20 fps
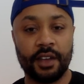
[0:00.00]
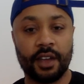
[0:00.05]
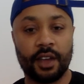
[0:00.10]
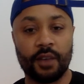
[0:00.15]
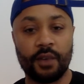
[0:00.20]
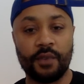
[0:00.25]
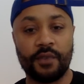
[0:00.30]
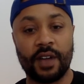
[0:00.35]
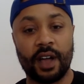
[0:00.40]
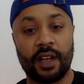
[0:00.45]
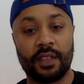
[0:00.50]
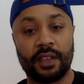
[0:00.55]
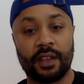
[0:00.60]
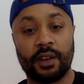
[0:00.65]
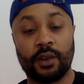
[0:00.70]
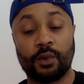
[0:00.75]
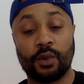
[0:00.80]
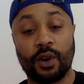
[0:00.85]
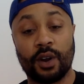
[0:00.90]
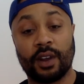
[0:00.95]
And we found that
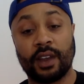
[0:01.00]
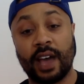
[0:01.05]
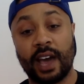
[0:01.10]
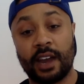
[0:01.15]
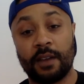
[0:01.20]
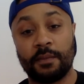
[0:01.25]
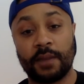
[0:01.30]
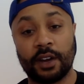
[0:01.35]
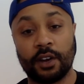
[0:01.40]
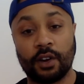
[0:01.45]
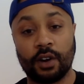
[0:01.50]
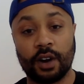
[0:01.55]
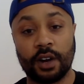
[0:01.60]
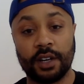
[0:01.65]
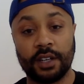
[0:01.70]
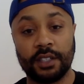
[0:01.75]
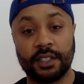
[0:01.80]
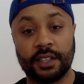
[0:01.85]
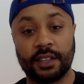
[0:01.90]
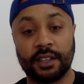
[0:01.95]
there were a lot of
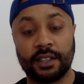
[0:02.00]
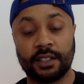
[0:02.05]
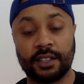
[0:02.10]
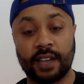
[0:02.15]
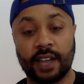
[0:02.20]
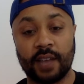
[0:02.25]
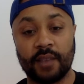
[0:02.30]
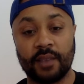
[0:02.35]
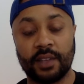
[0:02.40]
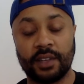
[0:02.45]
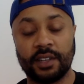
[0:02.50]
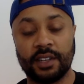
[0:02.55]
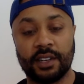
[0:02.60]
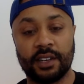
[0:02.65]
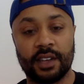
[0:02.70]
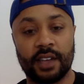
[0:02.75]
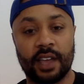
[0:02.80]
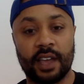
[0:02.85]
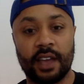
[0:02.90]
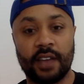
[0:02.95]
minorities at the time that
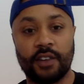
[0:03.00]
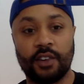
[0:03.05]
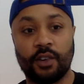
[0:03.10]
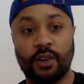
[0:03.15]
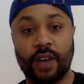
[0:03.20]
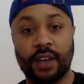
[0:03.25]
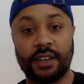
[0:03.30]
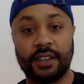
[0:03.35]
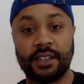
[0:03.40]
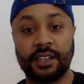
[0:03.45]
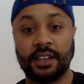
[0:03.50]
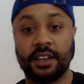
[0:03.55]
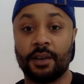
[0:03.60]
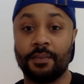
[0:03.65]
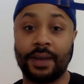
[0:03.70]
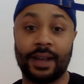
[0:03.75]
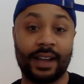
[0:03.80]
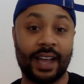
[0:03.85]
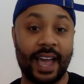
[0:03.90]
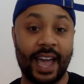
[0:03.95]
had no idea
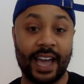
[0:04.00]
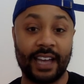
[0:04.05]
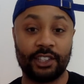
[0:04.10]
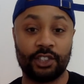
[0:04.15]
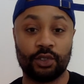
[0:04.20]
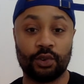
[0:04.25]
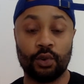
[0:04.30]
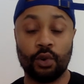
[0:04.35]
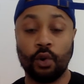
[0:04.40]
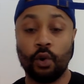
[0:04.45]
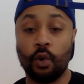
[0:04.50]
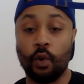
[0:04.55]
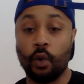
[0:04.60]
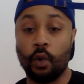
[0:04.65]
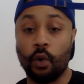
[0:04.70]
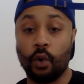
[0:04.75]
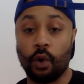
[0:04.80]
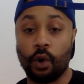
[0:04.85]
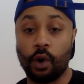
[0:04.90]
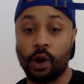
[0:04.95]
about agile,
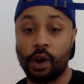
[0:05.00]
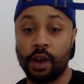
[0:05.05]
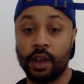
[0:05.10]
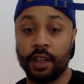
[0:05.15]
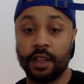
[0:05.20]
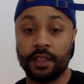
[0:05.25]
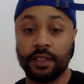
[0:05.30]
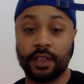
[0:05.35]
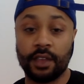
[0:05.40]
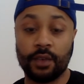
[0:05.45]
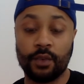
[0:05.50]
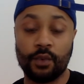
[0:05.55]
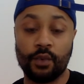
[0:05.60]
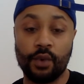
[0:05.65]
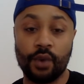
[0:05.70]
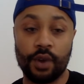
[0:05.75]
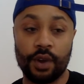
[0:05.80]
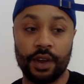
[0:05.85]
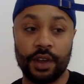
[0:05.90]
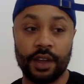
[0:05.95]
or they
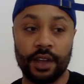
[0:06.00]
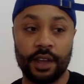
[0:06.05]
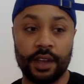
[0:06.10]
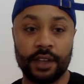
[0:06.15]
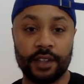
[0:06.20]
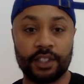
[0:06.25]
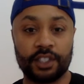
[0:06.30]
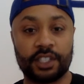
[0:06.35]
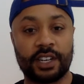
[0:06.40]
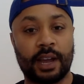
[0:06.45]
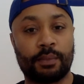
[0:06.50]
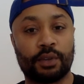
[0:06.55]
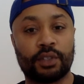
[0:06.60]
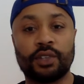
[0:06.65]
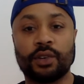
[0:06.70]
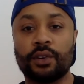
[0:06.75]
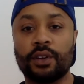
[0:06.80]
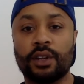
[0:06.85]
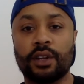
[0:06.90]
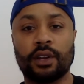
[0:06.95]
wanted just an
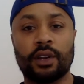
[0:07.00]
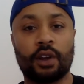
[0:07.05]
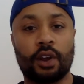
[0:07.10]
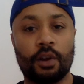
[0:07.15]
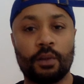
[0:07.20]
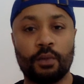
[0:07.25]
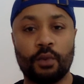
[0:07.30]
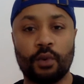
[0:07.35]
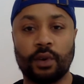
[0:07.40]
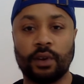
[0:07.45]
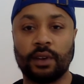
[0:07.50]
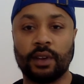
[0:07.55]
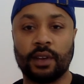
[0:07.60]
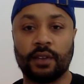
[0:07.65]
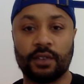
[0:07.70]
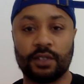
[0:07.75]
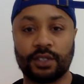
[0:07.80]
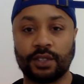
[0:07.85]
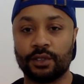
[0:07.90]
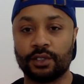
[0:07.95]
opportunity to learn more and
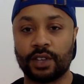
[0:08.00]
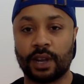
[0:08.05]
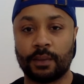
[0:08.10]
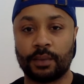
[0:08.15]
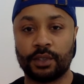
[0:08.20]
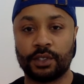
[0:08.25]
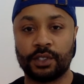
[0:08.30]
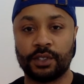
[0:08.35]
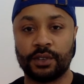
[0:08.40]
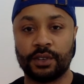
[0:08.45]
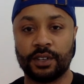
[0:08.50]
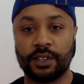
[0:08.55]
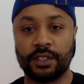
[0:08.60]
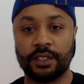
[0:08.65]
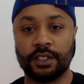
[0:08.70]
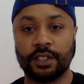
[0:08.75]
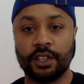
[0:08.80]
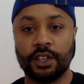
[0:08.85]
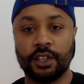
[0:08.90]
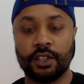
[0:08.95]
leverage those opportunities.
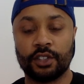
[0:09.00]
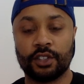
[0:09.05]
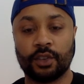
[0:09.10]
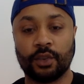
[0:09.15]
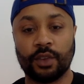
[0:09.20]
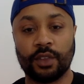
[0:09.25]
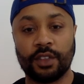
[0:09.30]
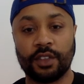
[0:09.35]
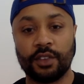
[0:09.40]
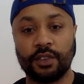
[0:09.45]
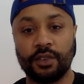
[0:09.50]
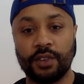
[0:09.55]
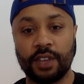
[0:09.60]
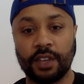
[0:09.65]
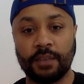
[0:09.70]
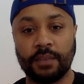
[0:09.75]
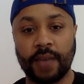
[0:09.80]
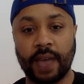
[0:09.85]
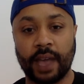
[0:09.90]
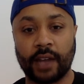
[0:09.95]
So with the
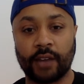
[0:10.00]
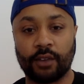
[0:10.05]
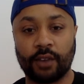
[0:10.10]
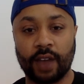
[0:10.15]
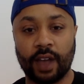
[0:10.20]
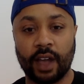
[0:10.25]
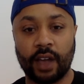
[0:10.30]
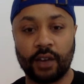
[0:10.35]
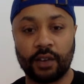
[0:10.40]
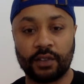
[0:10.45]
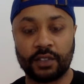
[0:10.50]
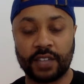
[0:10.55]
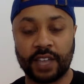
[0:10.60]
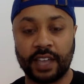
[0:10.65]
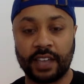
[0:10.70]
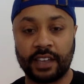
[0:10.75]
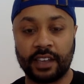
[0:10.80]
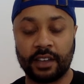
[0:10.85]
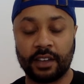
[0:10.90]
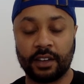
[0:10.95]
unique background of
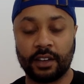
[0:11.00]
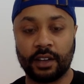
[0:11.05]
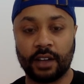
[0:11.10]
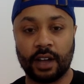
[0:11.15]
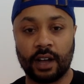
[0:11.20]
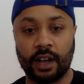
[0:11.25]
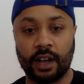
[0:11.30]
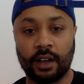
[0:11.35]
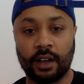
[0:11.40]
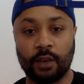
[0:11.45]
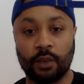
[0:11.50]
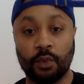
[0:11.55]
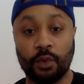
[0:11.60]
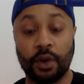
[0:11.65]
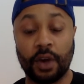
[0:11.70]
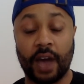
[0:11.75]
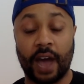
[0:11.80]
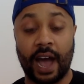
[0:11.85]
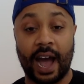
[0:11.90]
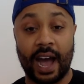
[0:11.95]
taking
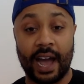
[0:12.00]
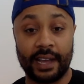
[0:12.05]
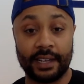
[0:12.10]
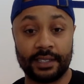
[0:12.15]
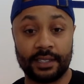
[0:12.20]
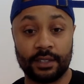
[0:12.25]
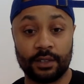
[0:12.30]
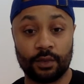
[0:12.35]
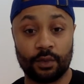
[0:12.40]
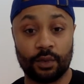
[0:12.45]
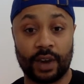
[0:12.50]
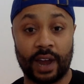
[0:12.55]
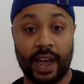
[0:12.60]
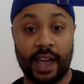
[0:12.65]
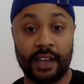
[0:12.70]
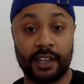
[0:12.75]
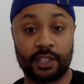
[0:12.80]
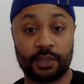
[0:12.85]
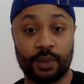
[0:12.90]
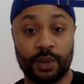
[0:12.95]
what I
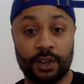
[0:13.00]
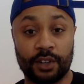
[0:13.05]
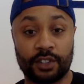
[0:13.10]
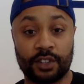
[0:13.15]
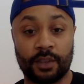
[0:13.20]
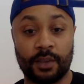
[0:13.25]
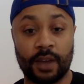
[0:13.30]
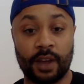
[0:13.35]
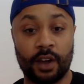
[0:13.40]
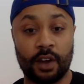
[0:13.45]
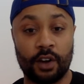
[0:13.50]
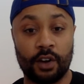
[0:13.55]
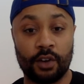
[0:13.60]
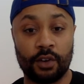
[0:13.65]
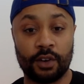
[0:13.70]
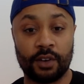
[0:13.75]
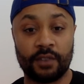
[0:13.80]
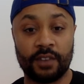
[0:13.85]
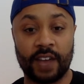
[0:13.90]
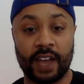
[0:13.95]
experienced on my
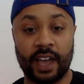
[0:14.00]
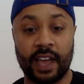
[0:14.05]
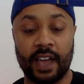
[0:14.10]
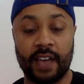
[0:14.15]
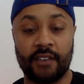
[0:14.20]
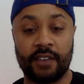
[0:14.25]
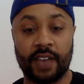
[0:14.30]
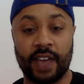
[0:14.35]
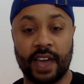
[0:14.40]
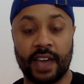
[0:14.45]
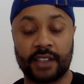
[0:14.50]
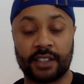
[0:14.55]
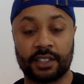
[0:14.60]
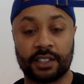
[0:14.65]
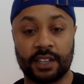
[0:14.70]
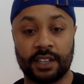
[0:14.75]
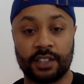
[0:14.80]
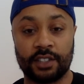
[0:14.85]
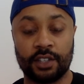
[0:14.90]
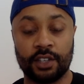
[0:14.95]
own of not having
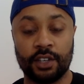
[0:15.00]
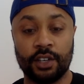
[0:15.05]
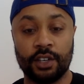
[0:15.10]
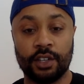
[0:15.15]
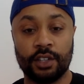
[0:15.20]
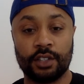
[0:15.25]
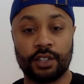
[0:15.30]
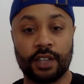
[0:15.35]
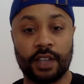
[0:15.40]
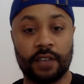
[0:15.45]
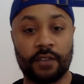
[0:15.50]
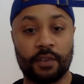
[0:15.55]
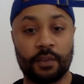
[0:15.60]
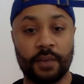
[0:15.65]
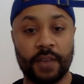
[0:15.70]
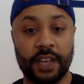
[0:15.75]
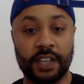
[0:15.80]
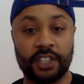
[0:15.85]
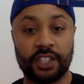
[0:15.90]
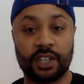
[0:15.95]
access to
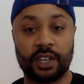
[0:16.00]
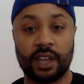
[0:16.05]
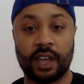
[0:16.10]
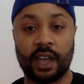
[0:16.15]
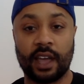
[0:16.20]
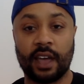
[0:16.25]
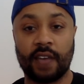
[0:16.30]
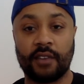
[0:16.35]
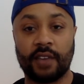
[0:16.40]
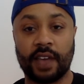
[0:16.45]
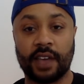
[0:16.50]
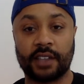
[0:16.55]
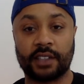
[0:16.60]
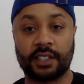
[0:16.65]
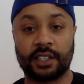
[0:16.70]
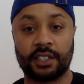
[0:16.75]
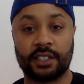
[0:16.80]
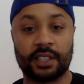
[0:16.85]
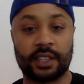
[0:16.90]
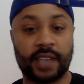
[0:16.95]
information, not having
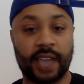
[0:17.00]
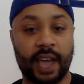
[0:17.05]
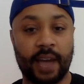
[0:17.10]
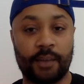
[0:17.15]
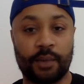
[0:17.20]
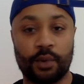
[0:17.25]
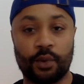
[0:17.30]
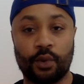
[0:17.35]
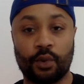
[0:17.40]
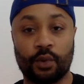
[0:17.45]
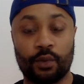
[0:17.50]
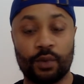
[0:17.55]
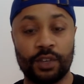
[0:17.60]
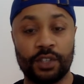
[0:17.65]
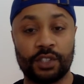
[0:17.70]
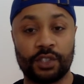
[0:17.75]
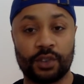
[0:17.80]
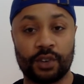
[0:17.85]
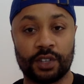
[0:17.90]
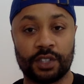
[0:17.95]
access to capital or
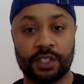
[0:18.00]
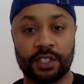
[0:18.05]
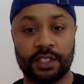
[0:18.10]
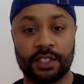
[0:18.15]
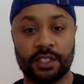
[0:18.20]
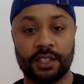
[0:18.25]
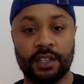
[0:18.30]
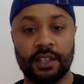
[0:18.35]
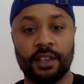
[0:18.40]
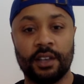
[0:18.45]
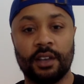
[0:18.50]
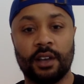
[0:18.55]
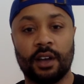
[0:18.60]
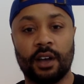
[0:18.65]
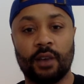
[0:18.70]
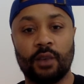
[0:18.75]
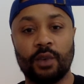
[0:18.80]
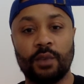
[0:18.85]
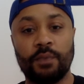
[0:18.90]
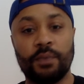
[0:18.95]
resources,
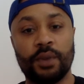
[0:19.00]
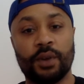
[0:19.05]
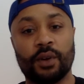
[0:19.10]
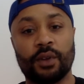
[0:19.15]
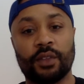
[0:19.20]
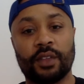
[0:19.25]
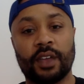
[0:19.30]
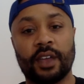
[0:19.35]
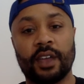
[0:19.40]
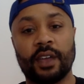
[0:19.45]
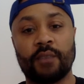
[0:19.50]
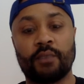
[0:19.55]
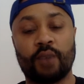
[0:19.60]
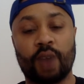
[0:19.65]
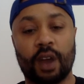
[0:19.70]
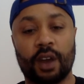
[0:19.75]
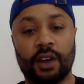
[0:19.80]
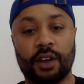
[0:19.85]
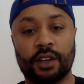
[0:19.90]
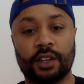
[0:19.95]
we built a
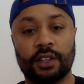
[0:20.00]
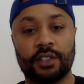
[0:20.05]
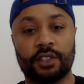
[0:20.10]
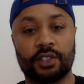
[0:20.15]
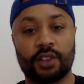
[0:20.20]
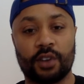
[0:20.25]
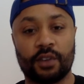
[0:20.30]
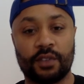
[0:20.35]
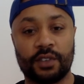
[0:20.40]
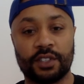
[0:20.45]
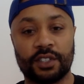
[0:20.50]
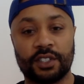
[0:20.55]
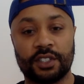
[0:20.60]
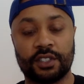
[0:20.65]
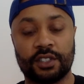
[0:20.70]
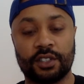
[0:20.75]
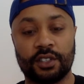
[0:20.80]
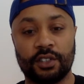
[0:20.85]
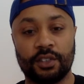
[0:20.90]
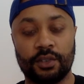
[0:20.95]
product and service
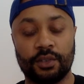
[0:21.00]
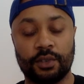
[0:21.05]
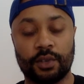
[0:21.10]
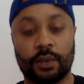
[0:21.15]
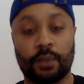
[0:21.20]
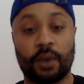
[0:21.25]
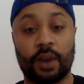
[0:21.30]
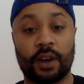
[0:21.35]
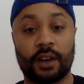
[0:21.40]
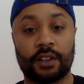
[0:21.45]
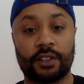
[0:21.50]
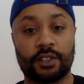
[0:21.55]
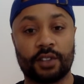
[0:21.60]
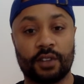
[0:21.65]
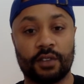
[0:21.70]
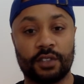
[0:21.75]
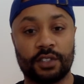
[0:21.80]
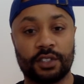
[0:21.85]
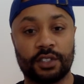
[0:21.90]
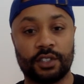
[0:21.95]
to
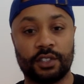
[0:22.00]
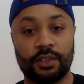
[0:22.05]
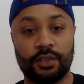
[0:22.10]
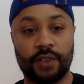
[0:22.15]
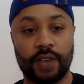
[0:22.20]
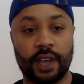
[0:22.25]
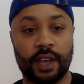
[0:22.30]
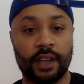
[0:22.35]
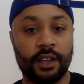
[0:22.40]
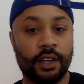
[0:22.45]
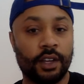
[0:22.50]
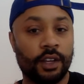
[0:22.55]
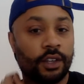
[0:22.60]
do that.